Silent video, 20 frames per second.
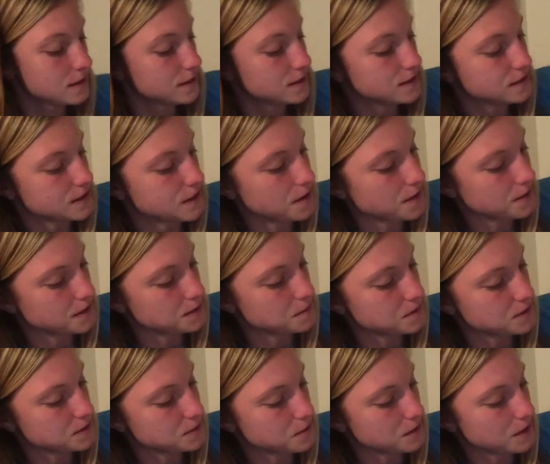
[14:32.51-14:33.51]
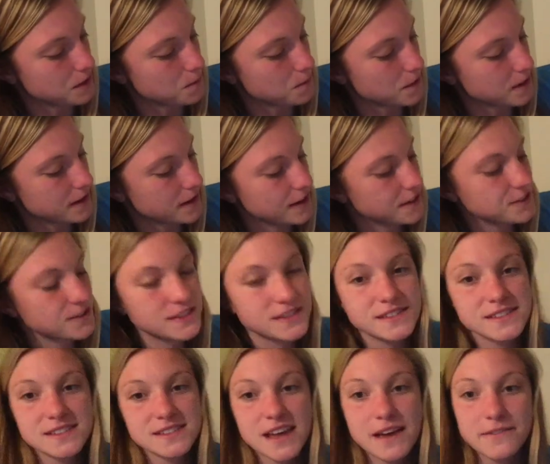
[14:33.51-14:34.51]
So it's between
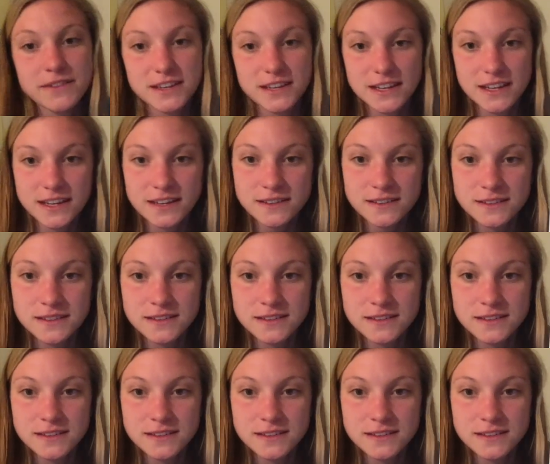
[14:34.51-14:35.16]
170,